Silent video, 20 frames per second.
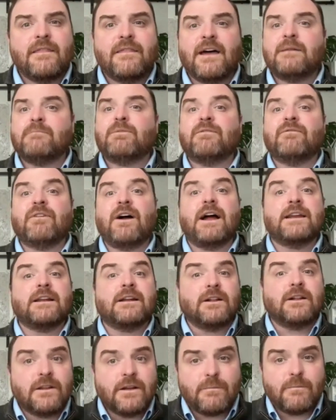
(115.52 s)
then
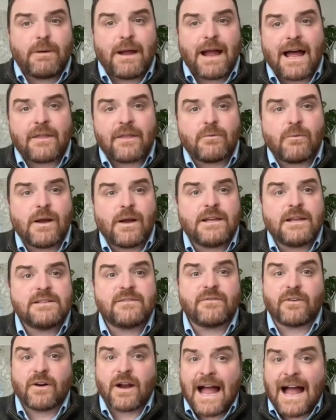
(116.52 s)
provide clear
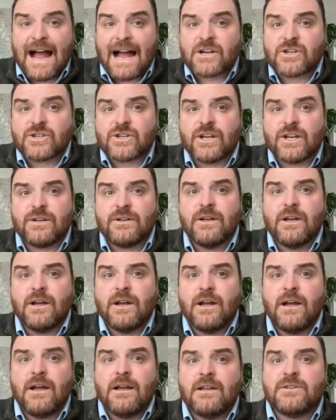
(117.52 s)
pathways for action
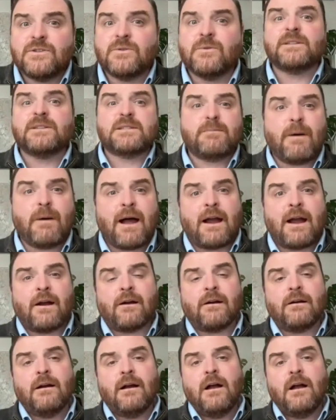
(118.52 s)
to
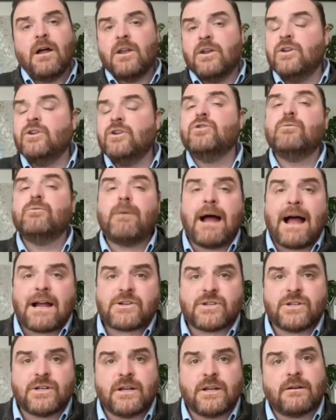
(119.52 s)
inspire new
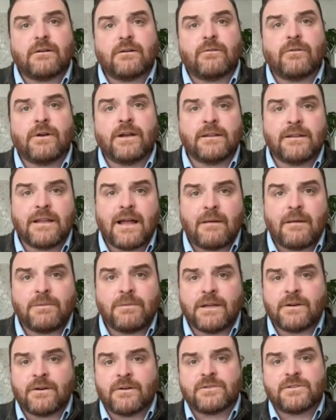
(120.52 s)
passionate Green
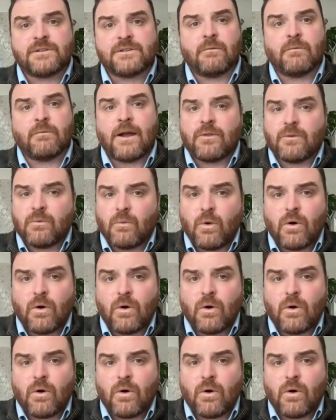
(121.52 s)
Lab leaders around the